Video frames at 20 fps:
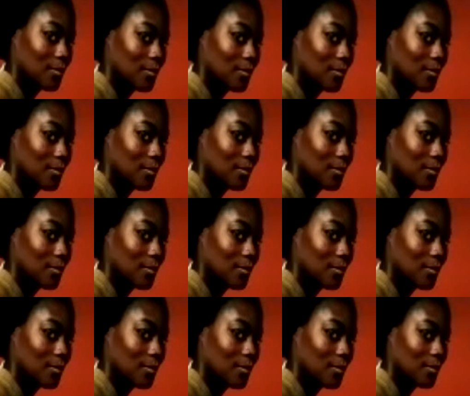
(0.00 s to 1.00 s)

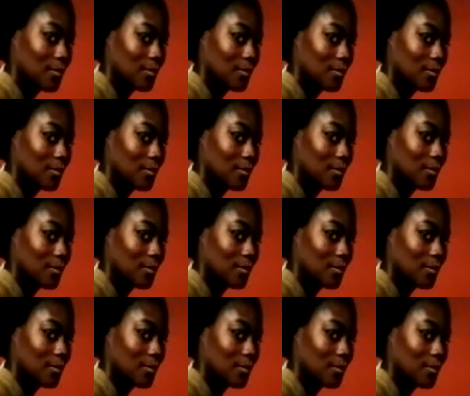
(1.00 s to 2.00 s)

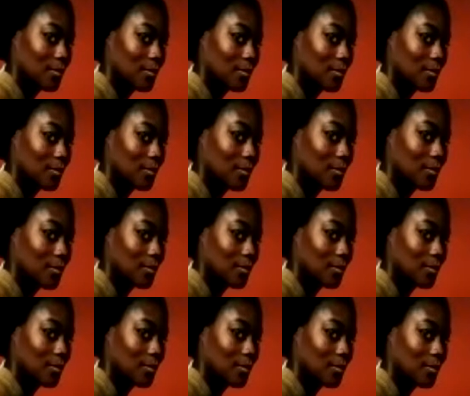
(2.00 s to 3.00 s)

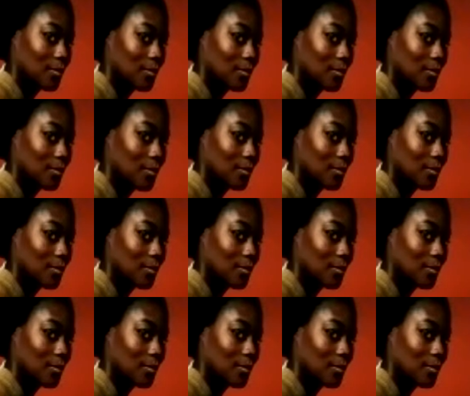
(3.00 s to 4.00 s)

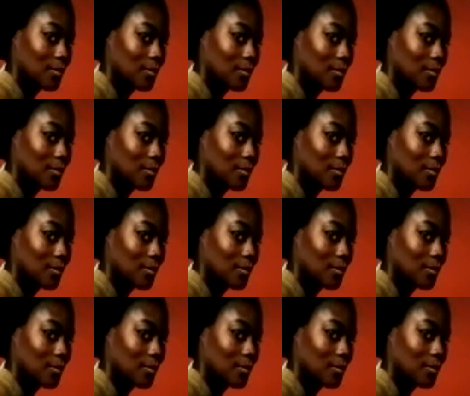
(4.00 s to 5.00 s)

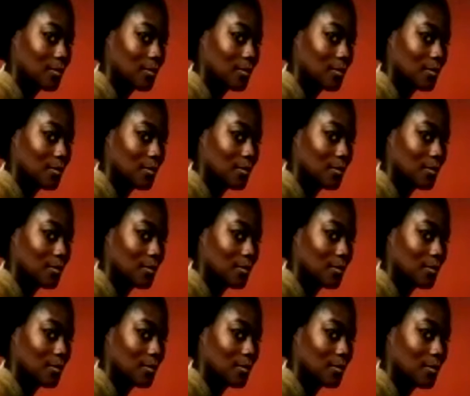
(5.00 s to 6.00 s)

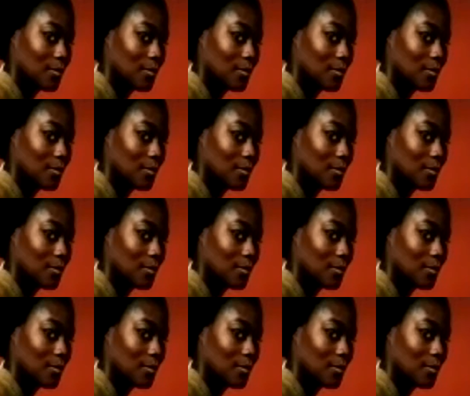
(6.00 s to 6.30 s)
[no speech]